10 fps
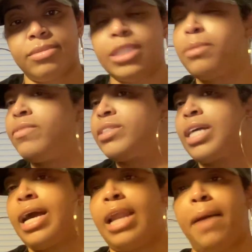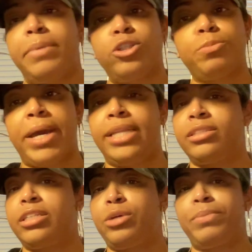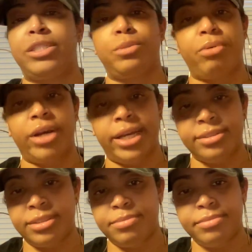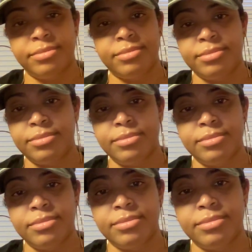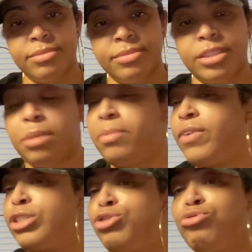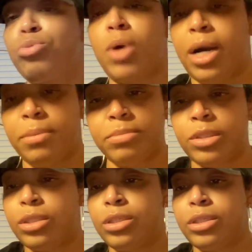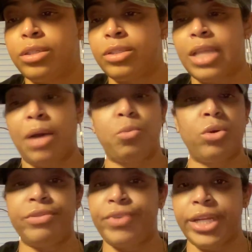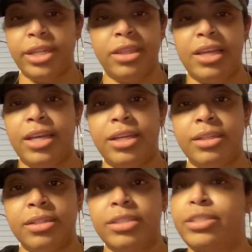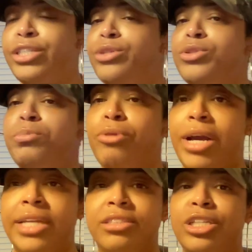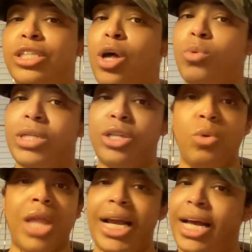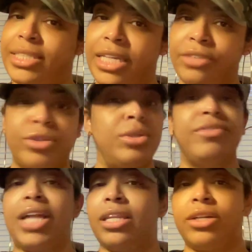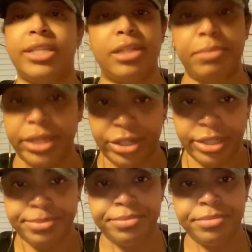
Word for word: Some of us have had our bills paid and still been depressed. Some of us grew up not wanting for anything still depressed, lonely, don't like ourselves, don't even like looking in the mirror.